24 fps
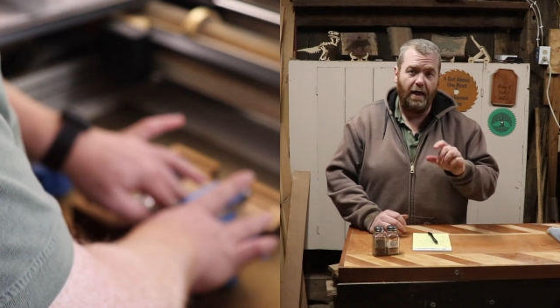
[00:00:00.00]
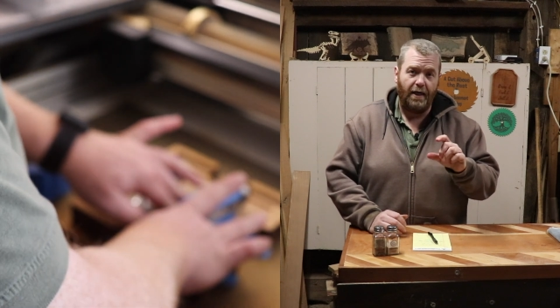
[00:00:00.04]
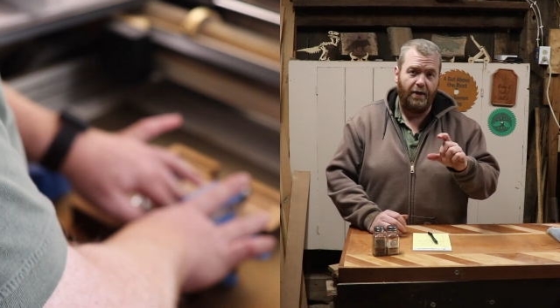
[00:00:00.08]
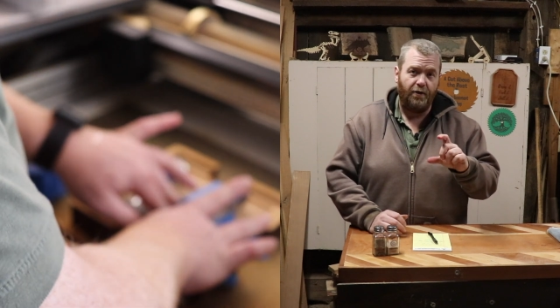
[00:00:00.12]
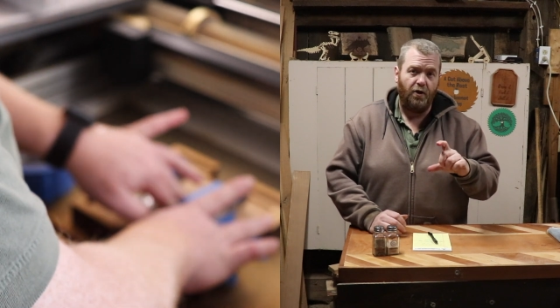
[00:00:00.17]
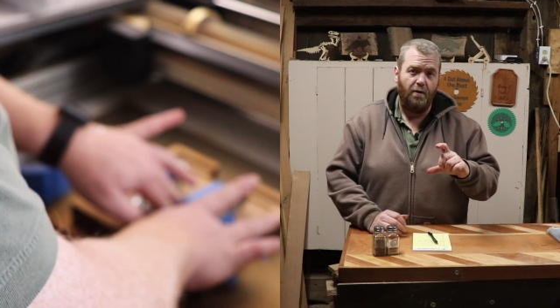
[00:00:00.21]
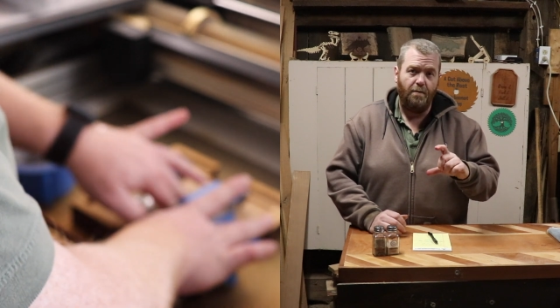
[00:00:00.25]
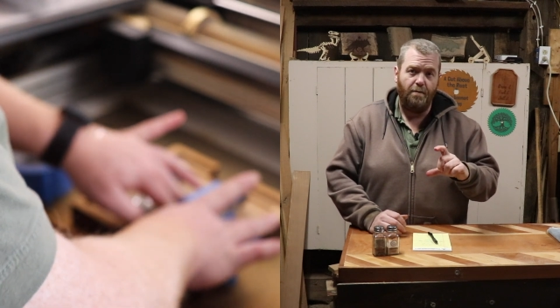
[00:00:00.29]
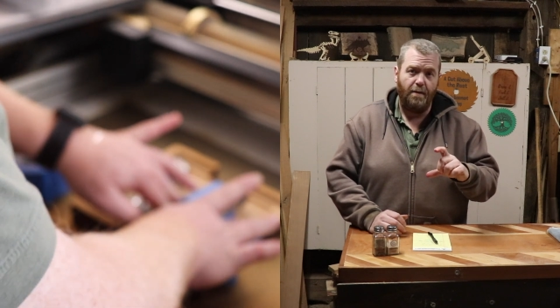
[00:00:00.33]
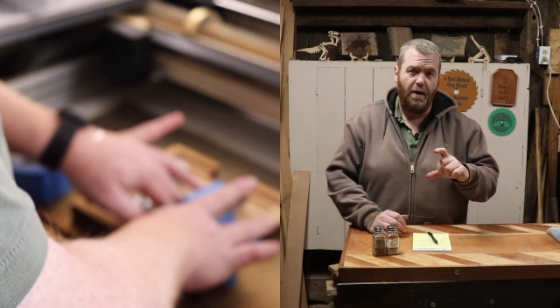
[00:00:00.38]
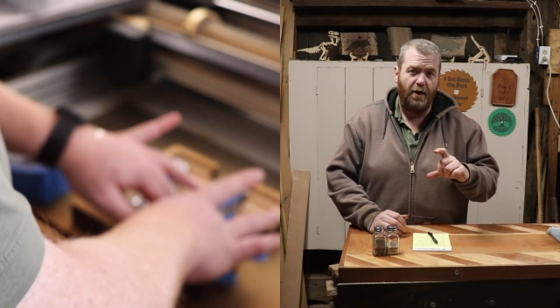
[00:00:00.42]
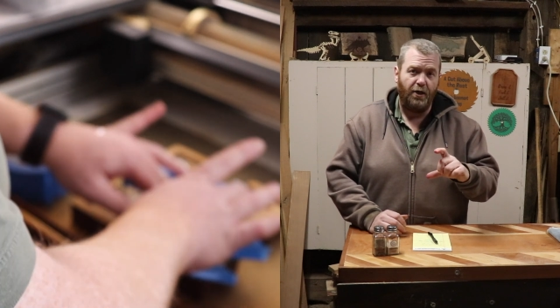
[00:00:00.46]
I
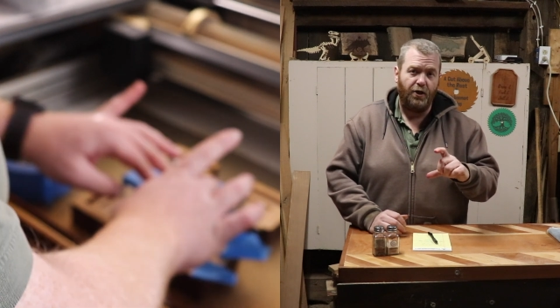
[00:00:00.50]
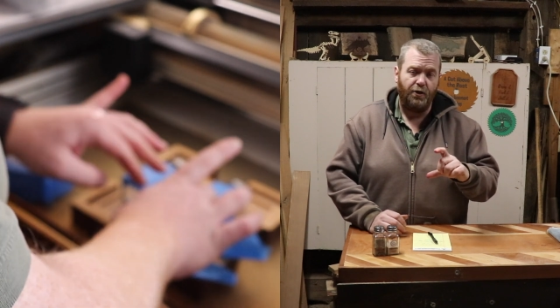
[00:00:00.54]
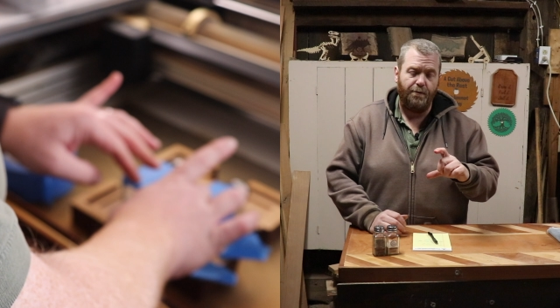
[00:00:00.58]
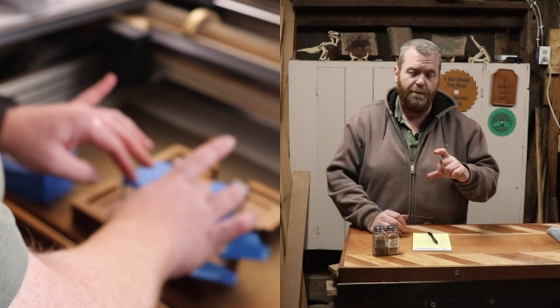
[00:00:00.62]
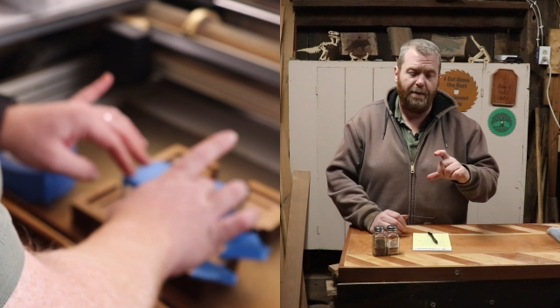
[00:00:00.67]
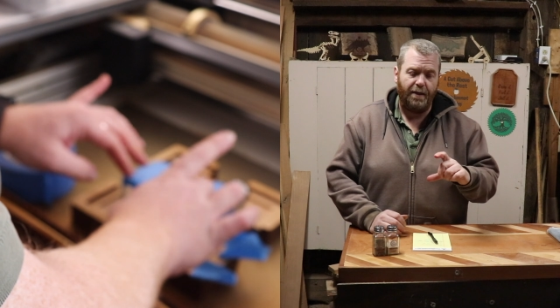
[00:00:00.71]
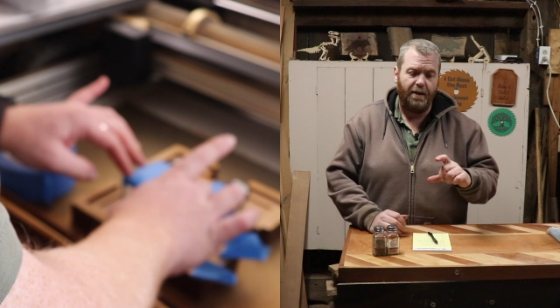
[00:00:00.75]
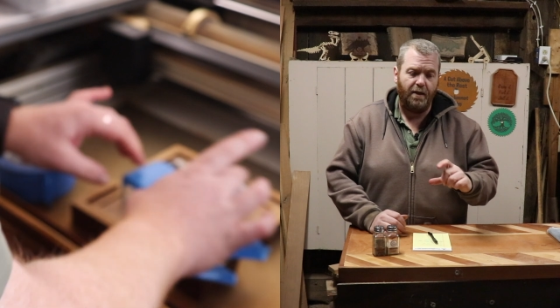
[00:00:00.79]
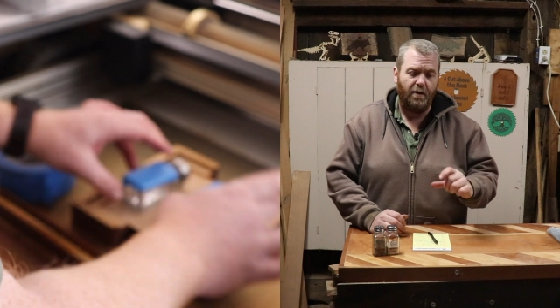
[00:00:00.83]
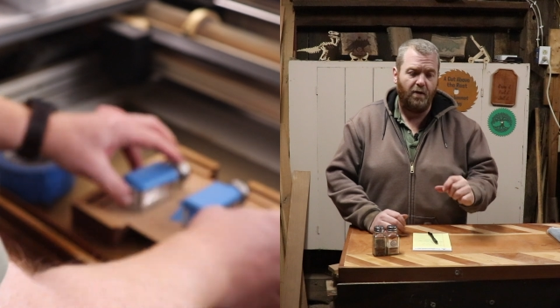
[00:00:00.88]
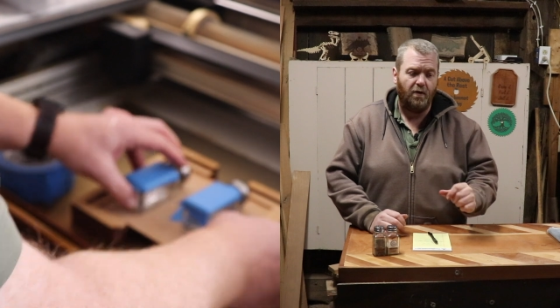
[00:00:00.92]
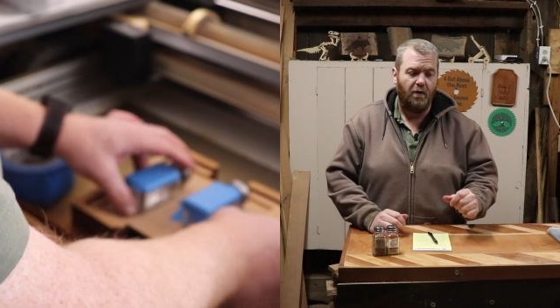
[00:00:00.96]
took
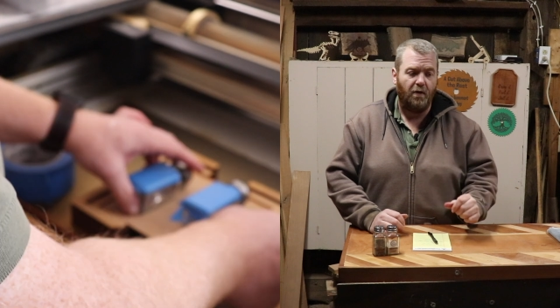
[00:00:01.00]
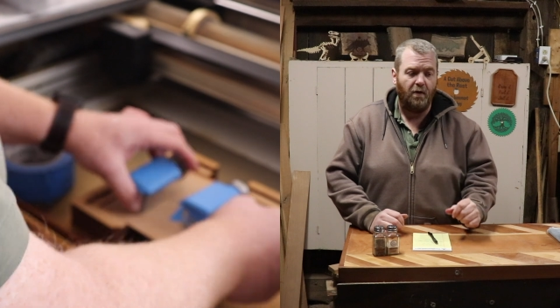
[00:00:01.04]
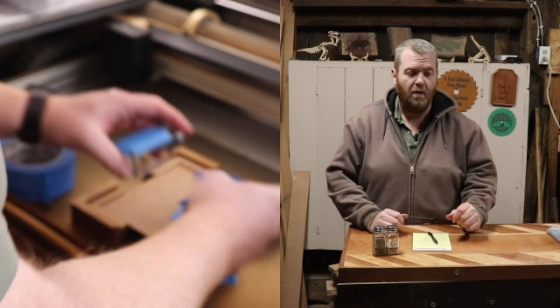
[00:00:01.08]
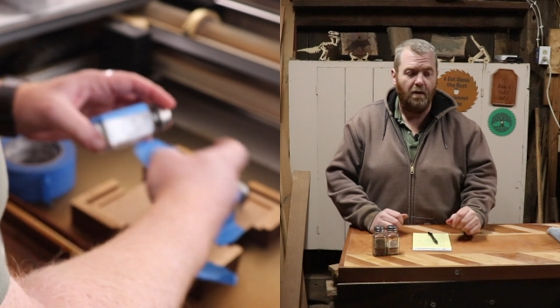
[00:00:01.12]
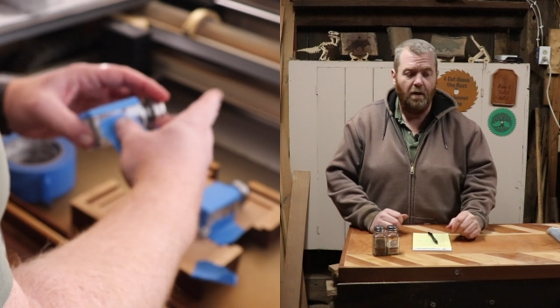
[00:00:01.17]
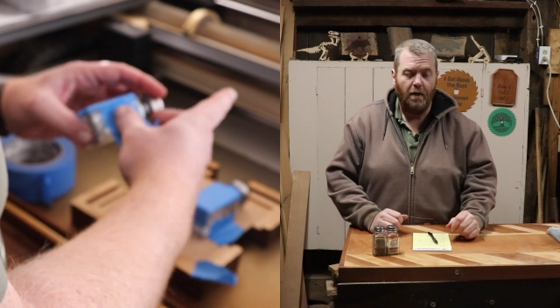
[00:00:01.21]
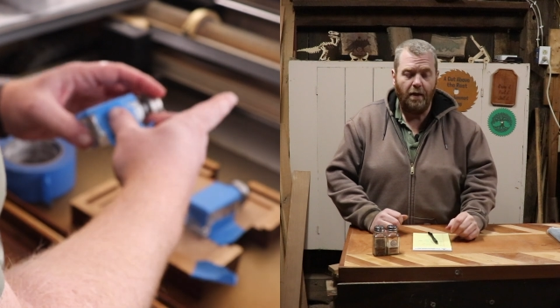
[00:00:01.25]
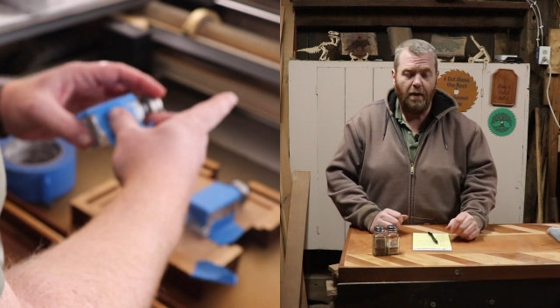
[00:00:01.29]
measurements,